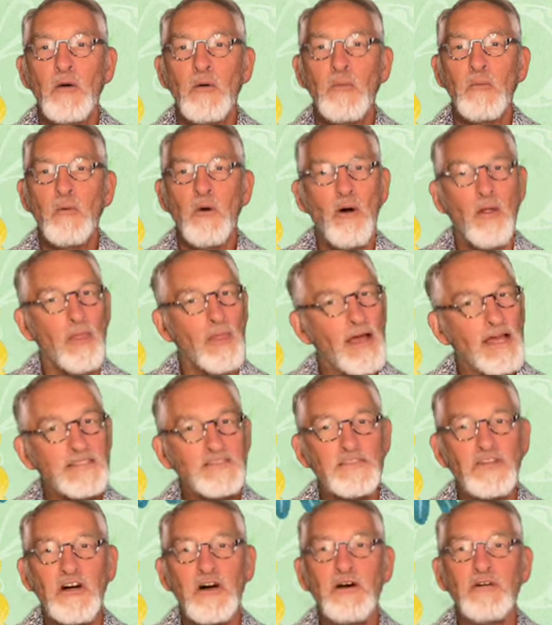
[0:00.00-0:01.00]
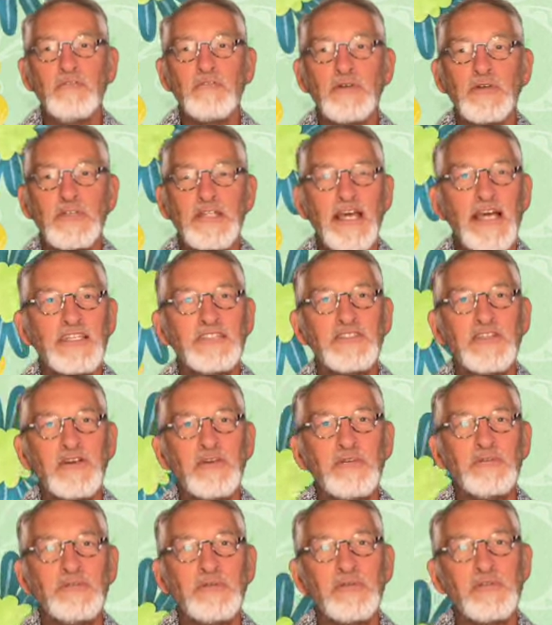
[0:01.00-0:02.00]
Well, that's all for Dad
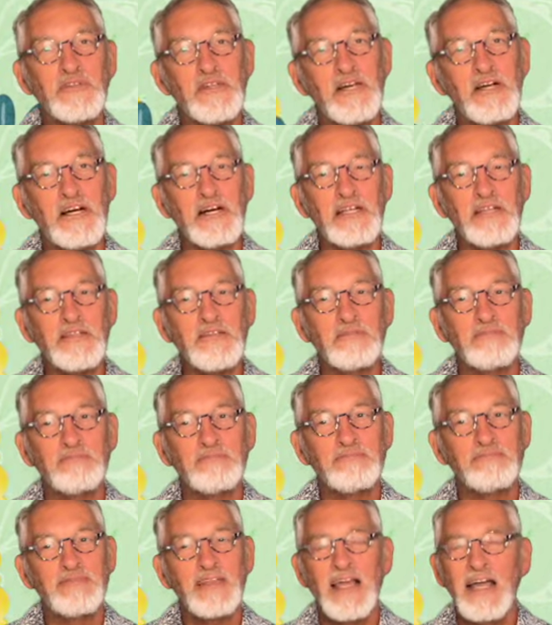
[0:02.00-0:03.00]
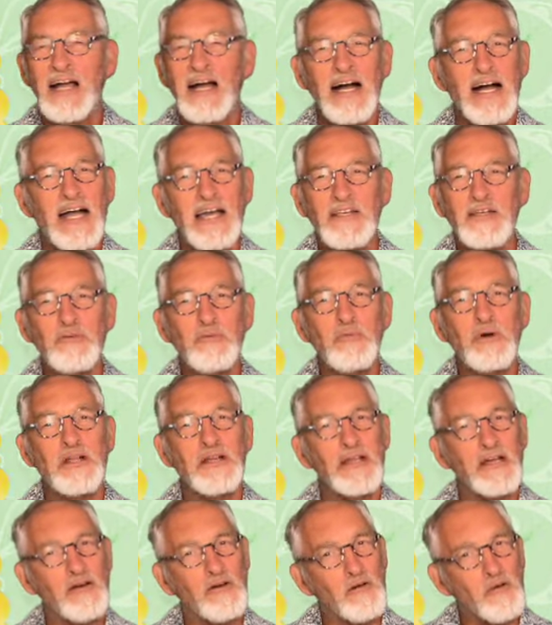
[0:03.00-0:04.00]
Jokes with Don. I don't want
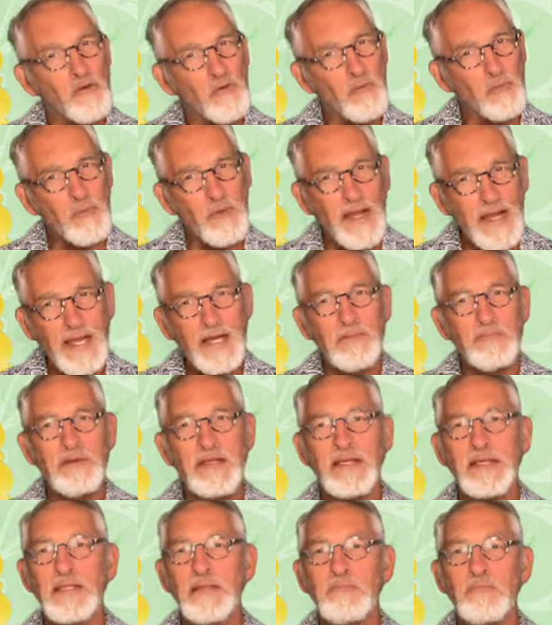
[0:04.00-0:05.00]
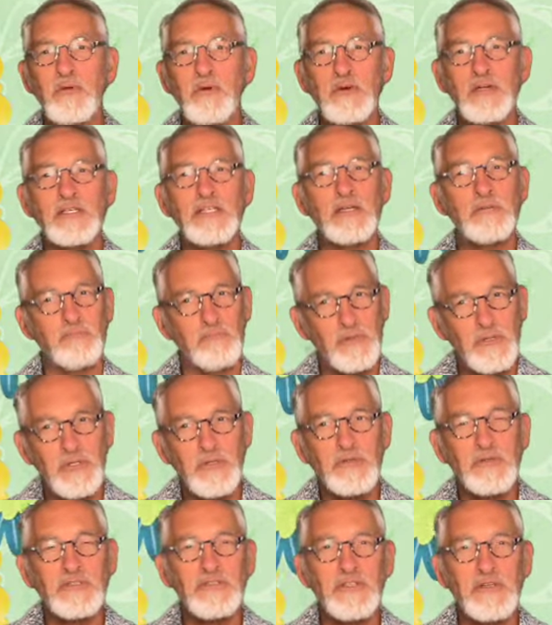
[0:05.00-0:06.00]
to ram any more
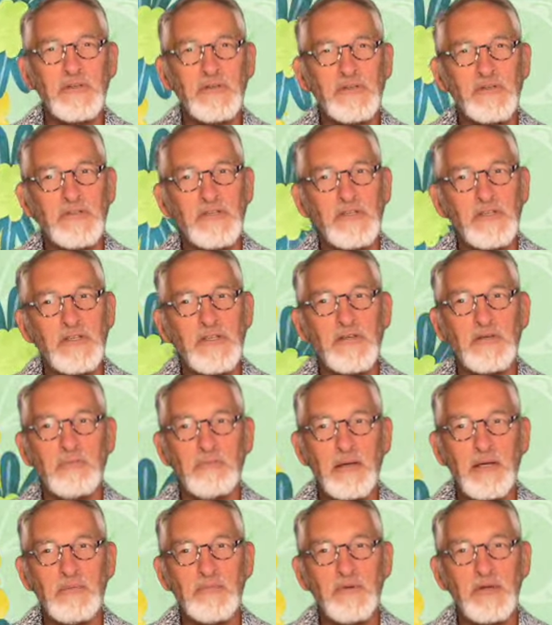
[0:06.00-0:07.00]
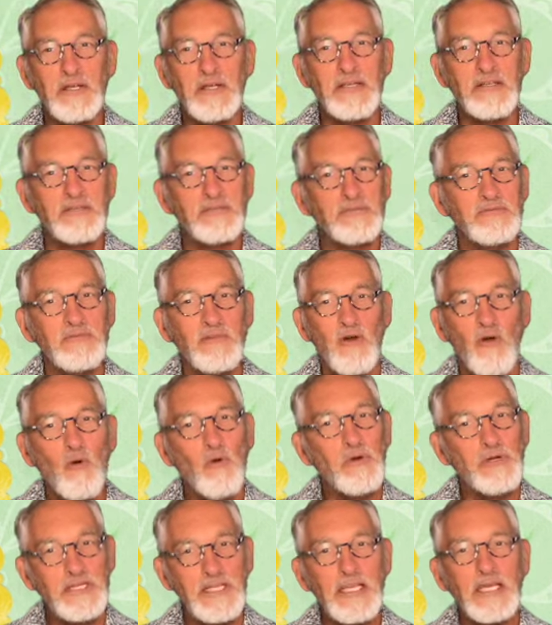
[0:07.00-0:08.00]
computer jokes into your memory
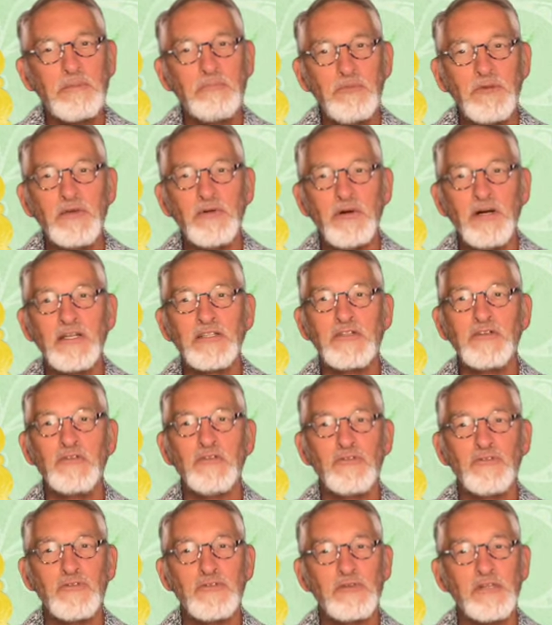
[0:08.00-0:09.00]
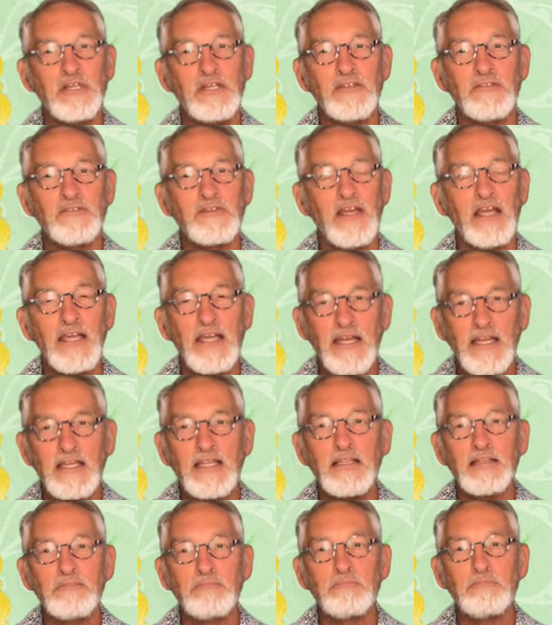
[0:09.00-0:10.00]
or keep you on your screens
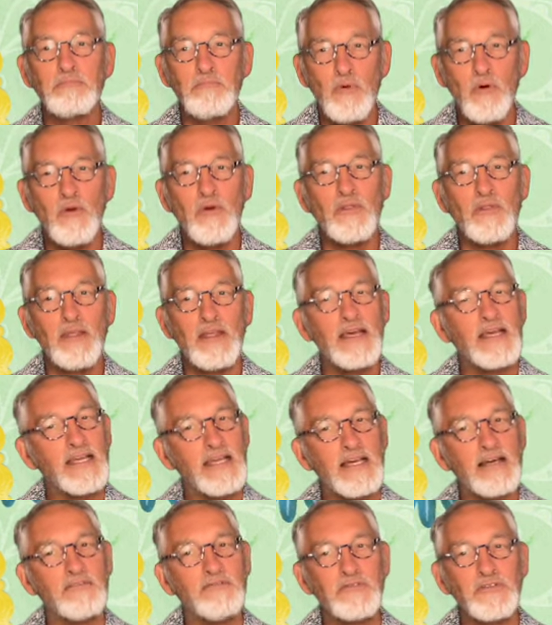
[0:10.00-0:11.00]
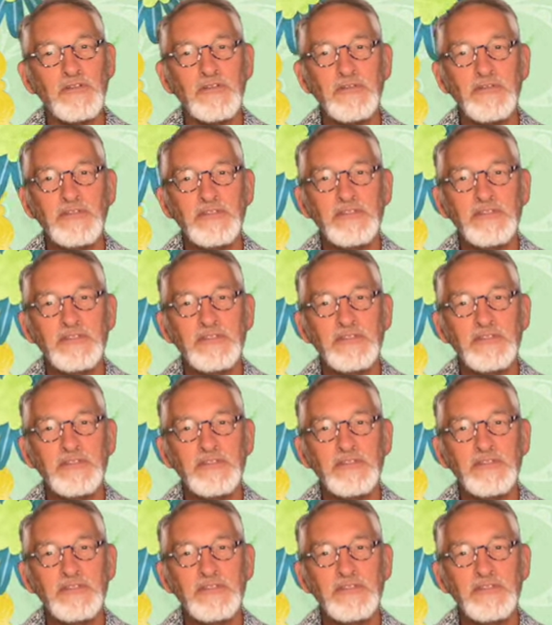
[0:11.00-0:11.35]
any more than I have to.